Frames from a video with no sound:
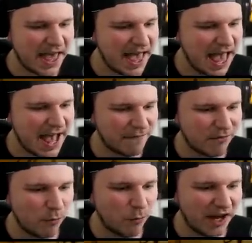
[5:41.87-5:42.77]
have
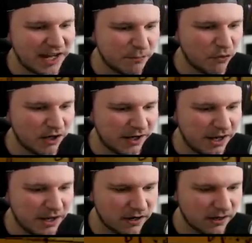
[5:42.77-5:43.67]
a whiteboard
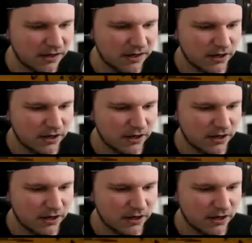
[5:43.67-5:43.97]
here.